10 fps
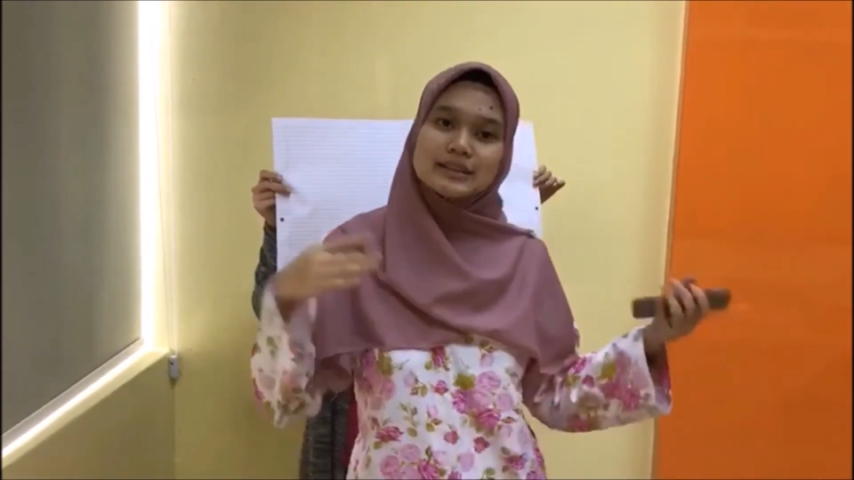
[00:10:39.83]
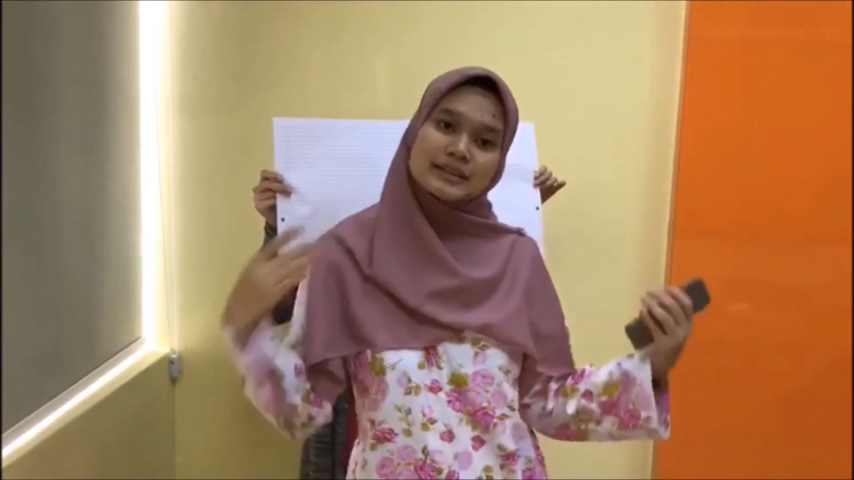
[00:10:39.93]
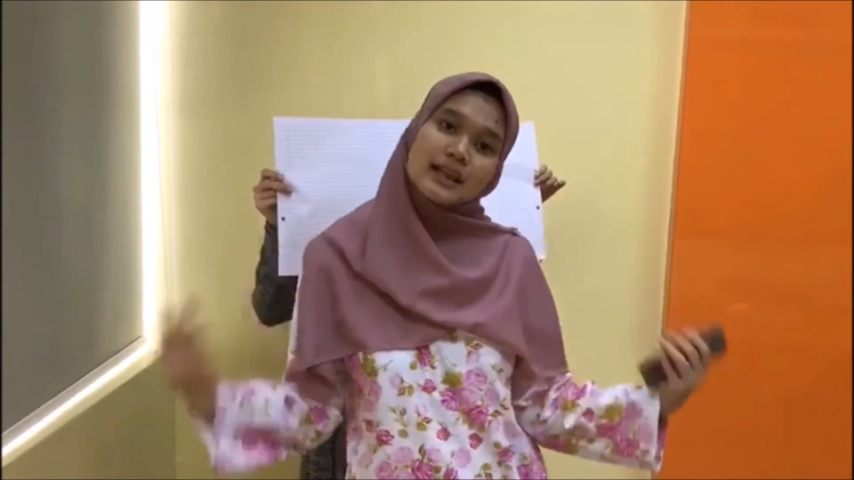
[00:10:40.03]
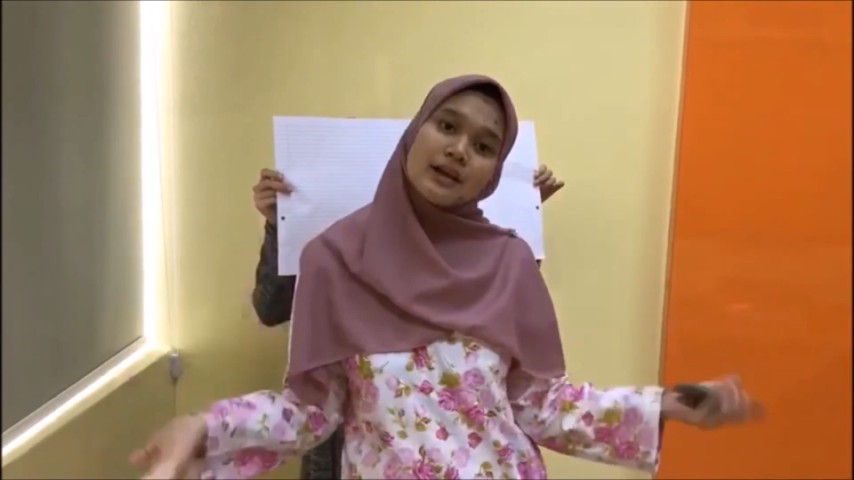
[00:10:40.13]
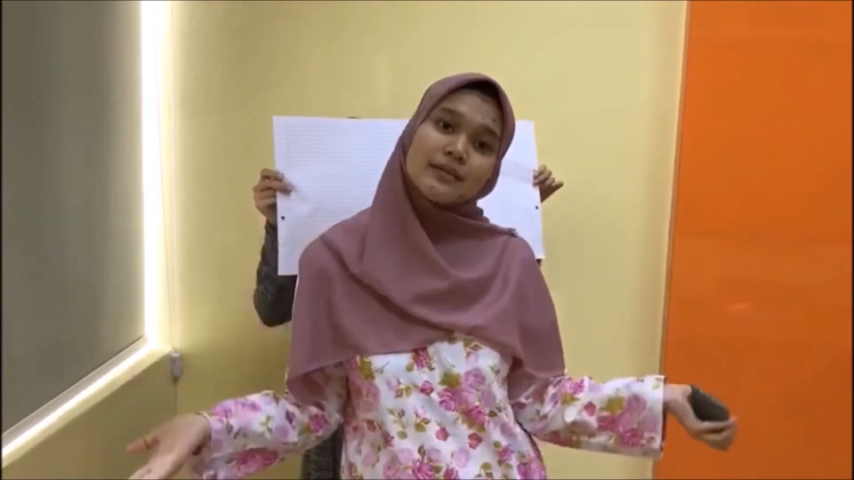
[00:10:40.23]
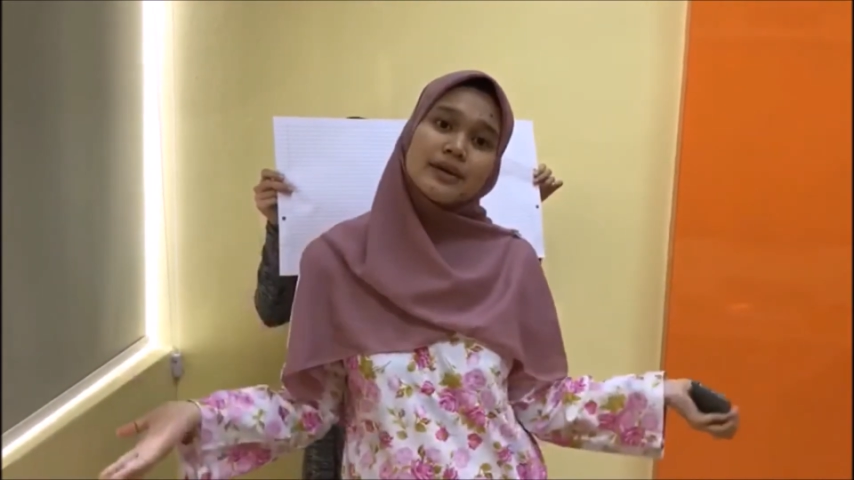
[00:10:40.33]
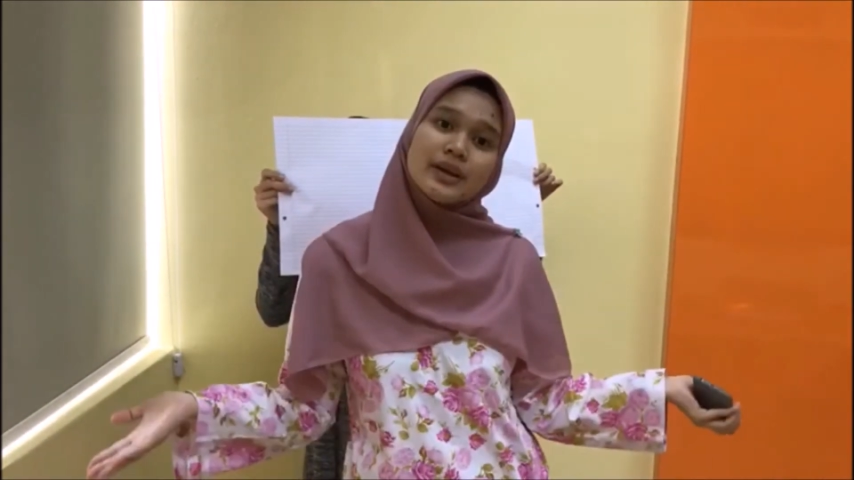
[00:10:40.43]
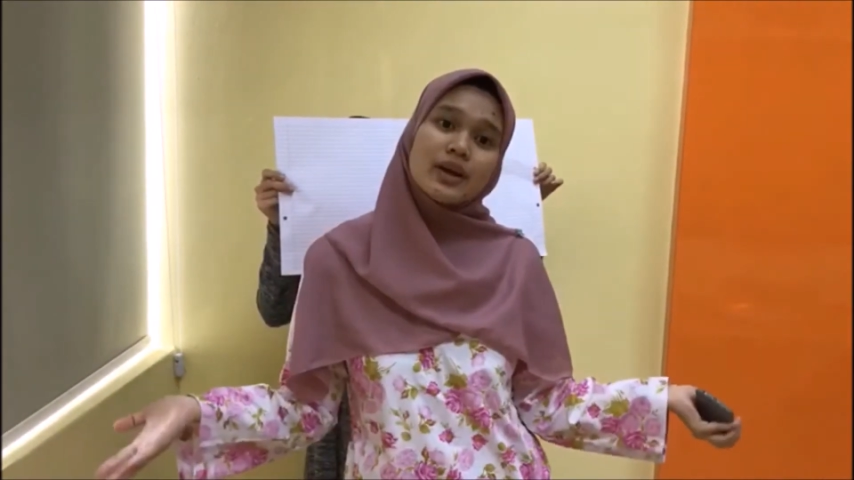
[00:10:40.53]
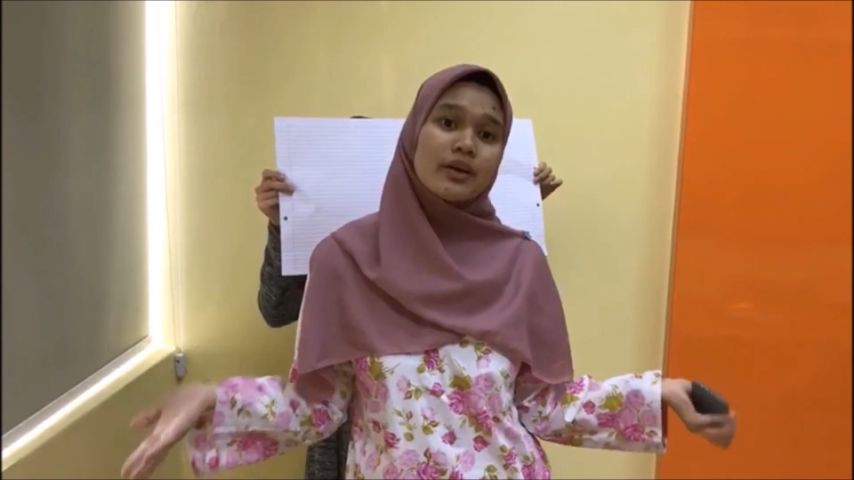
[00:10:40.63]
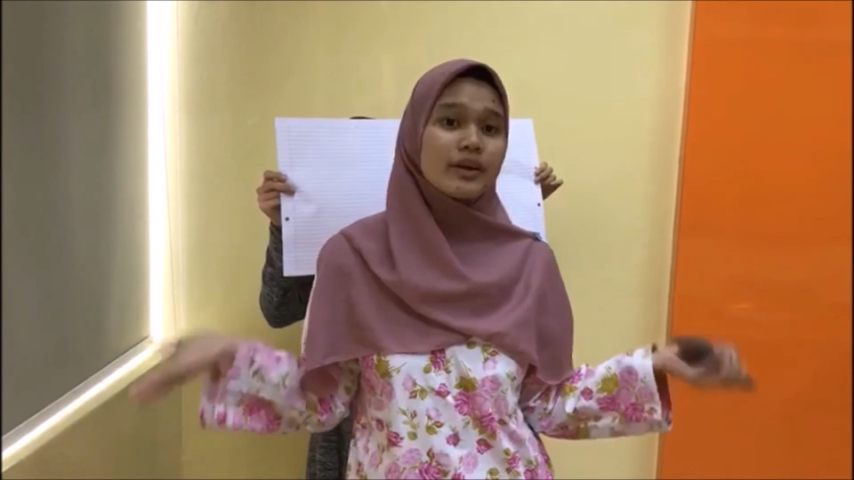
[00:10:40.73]
this
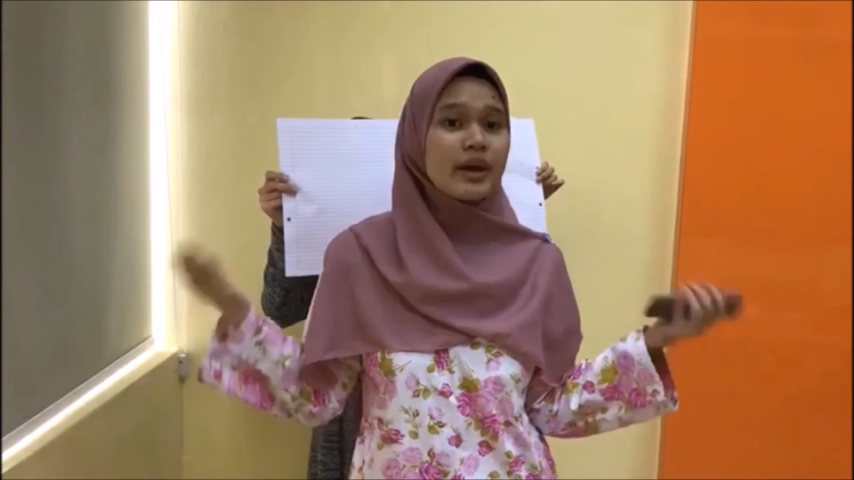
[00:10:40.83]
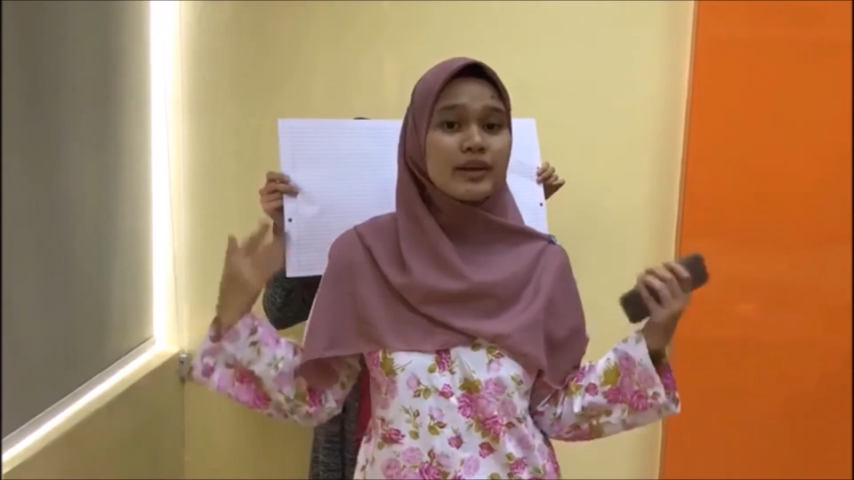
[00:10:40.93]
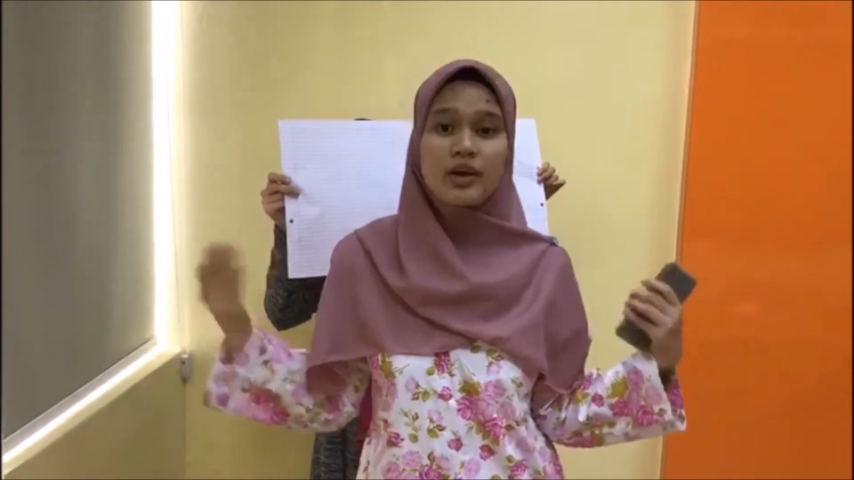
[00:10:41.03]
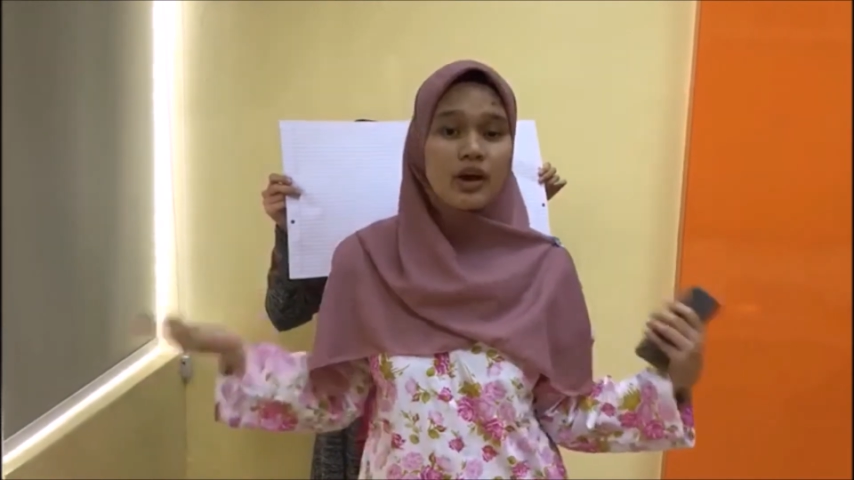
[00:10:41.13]
library or an